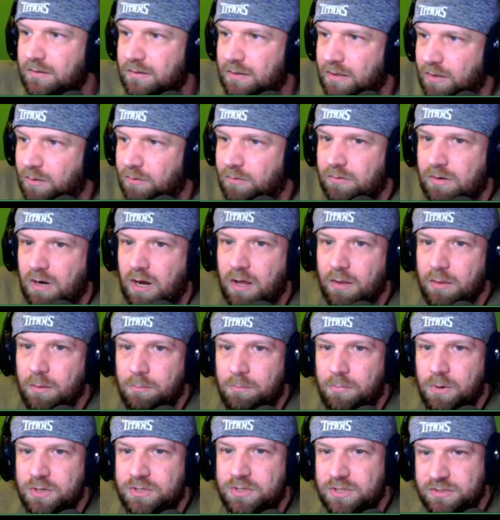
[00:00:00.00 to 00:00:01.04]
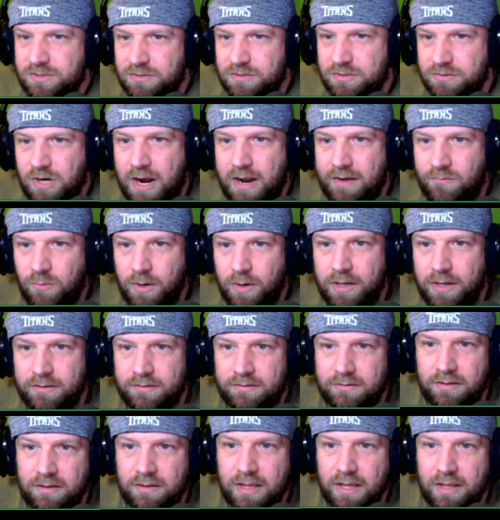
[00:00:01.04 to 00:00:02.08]
you know all the bushes and
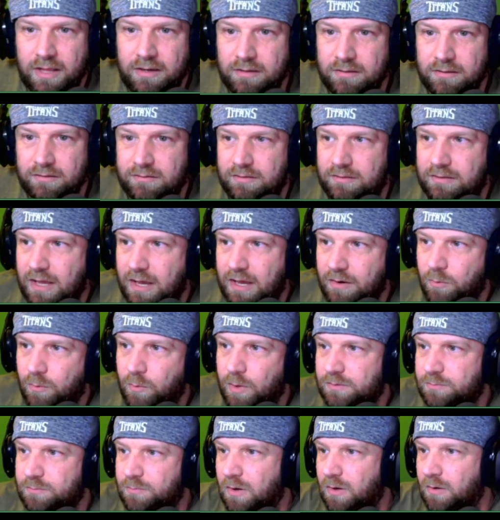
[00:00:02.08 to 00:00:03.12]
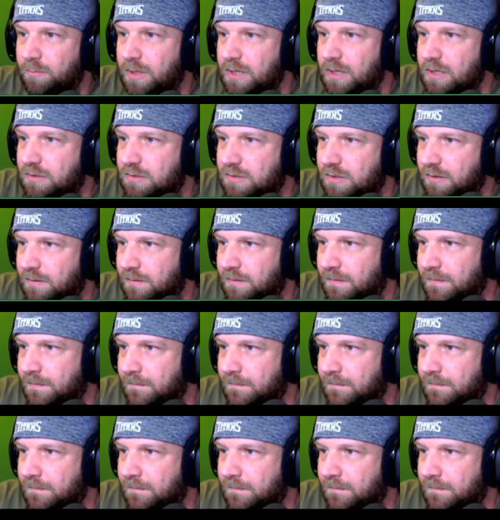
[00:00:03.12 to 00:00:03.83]
driveways mm. that mm-hmm. is Palm Beach.